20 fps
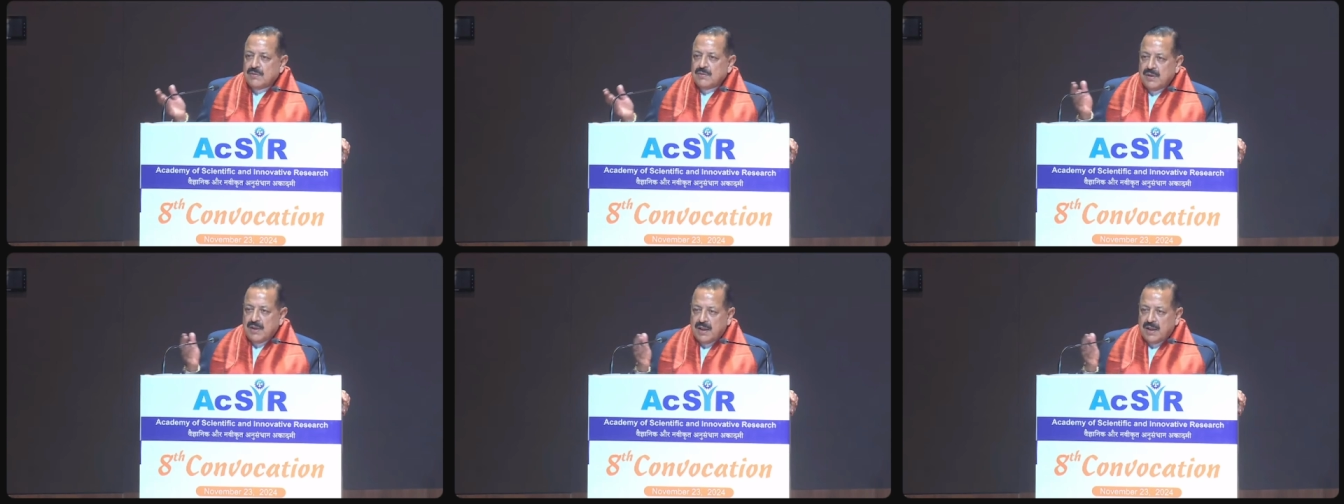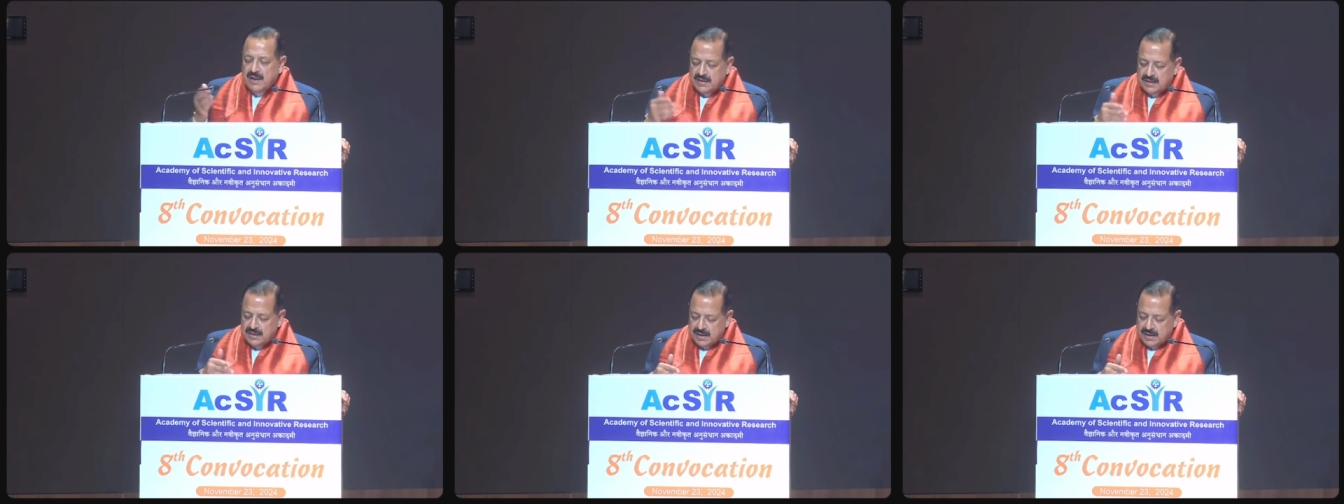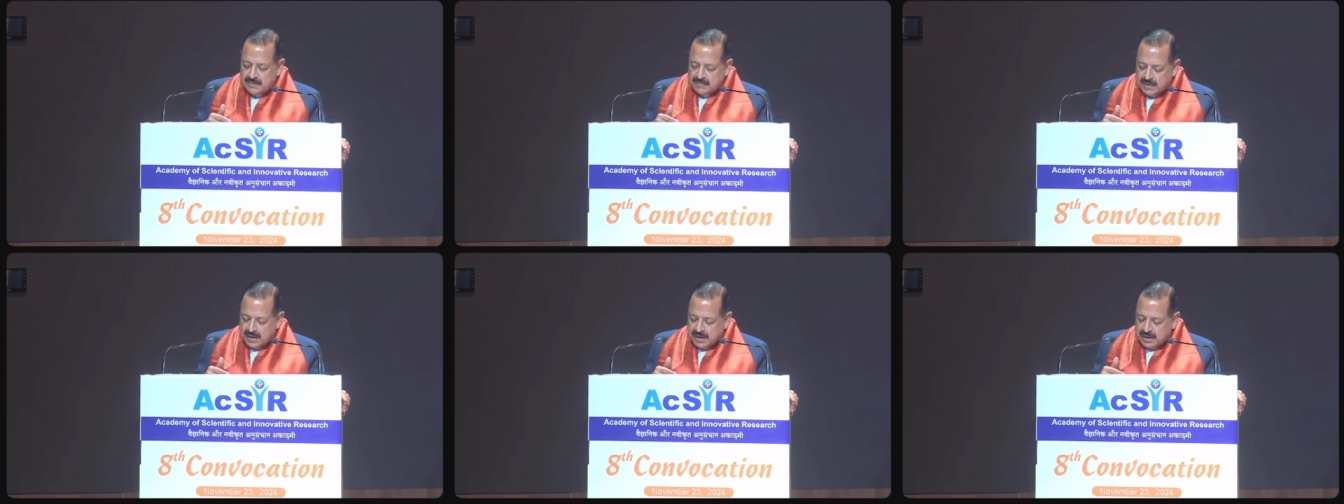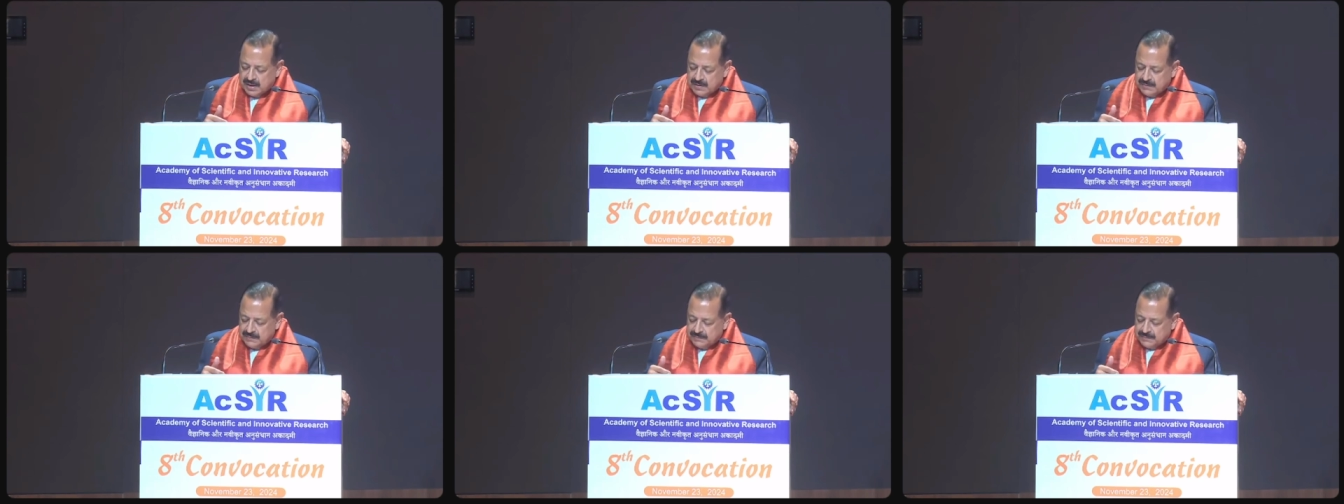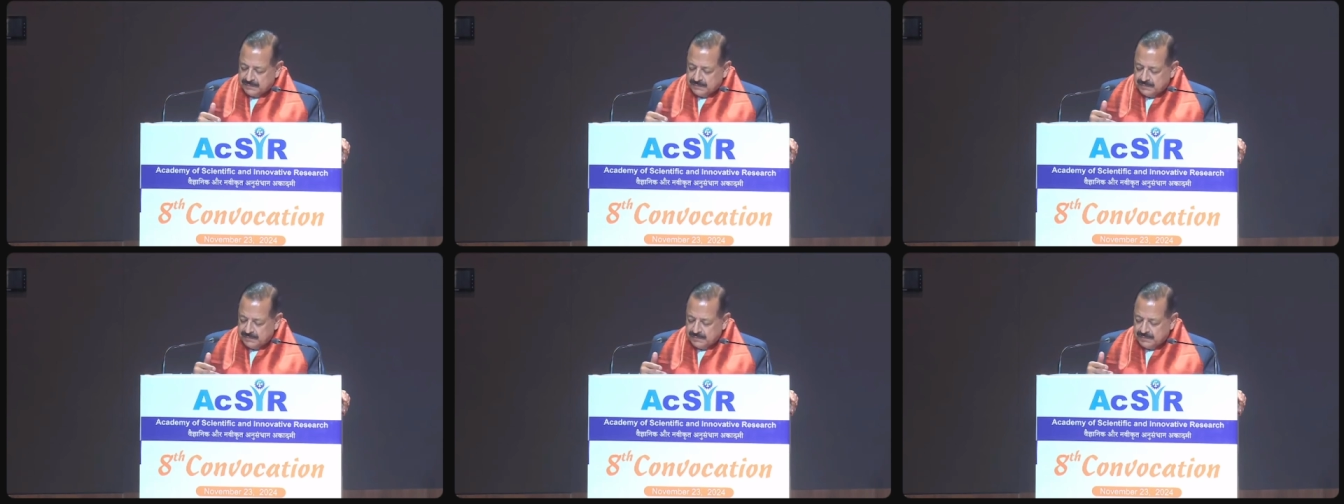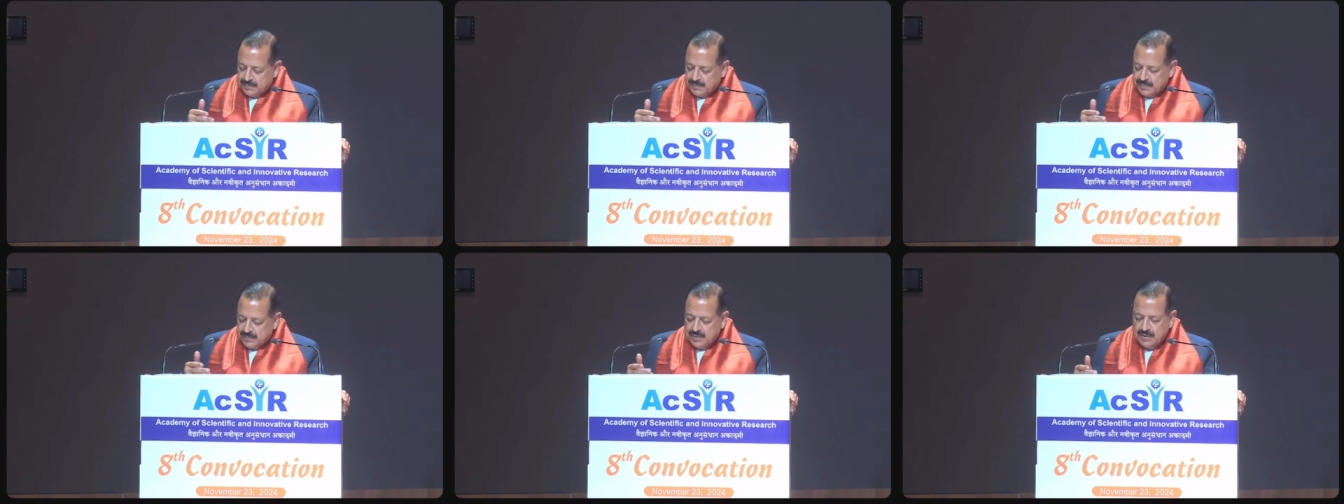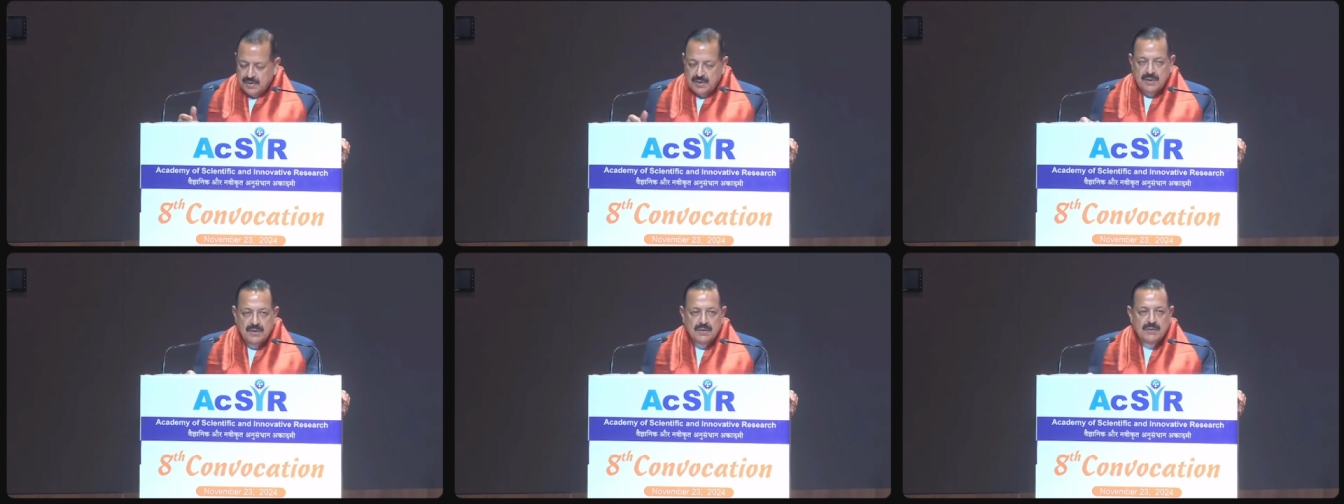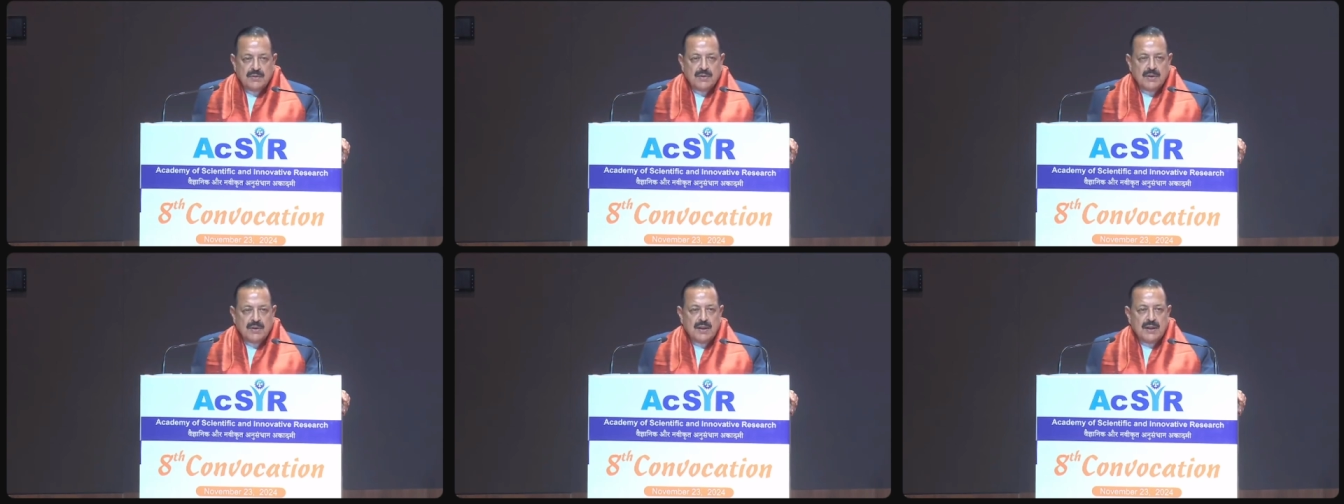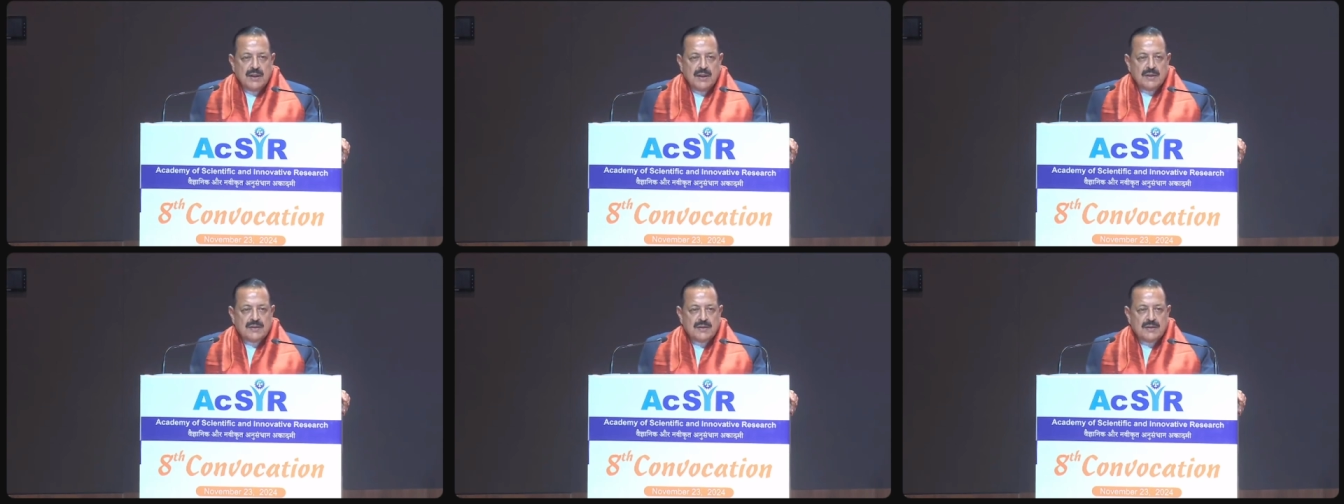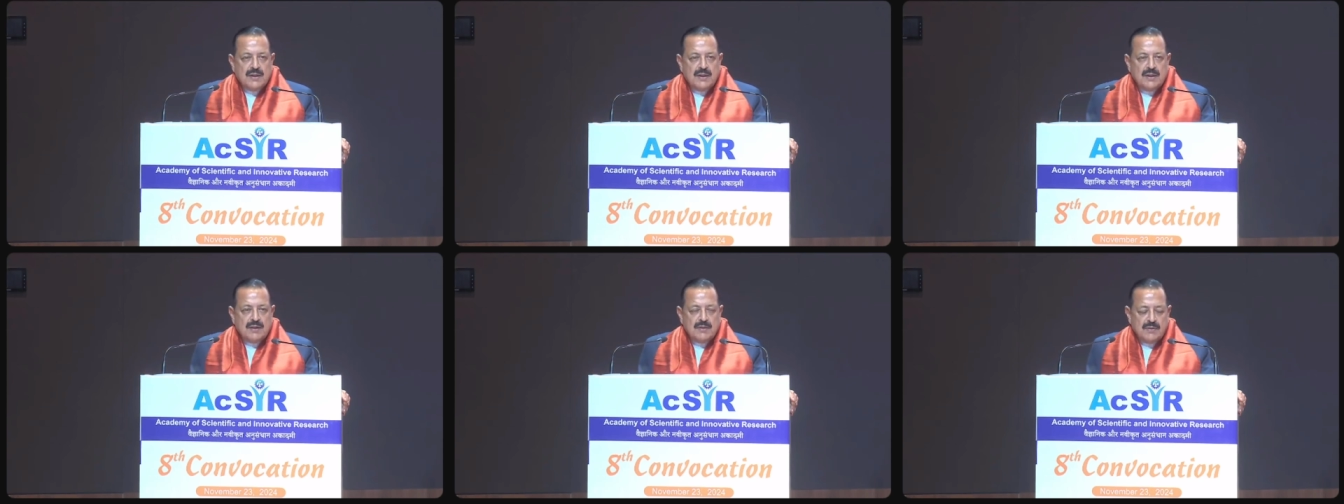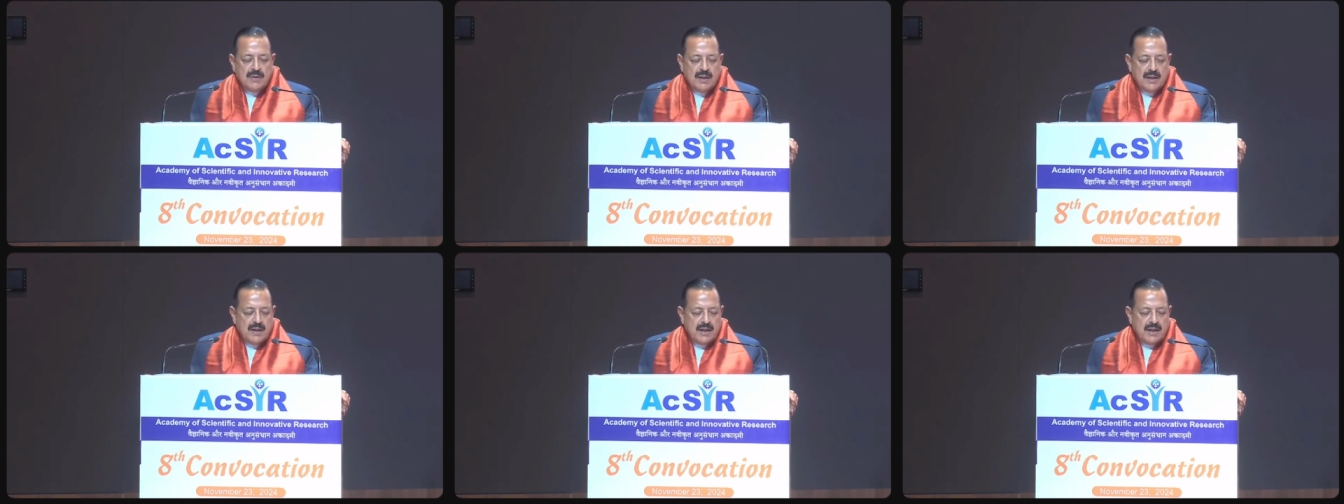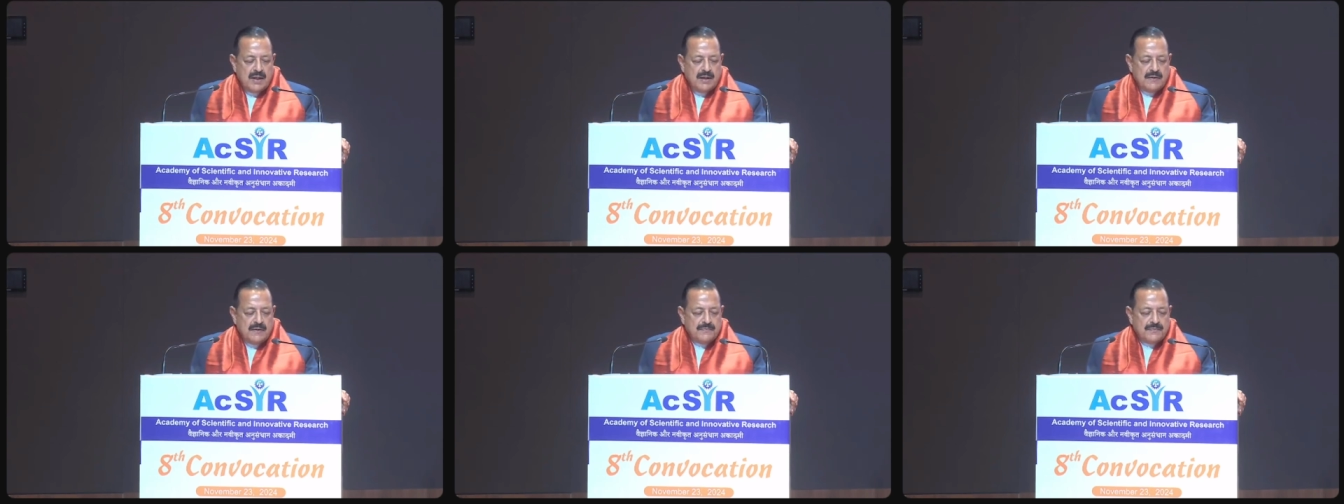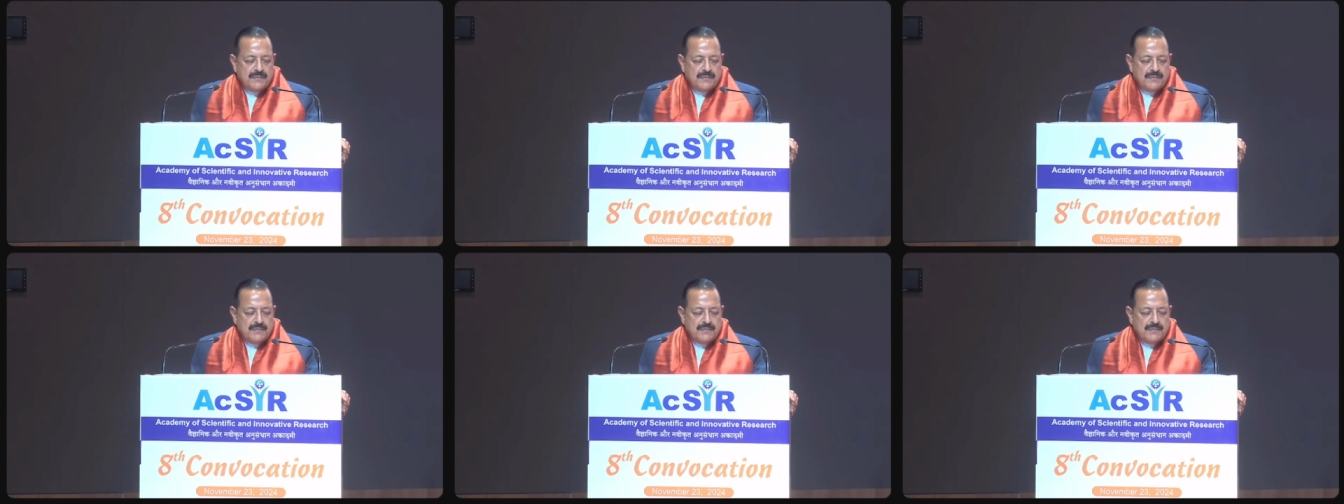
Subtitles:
the ICMR, to the DST, to NIF.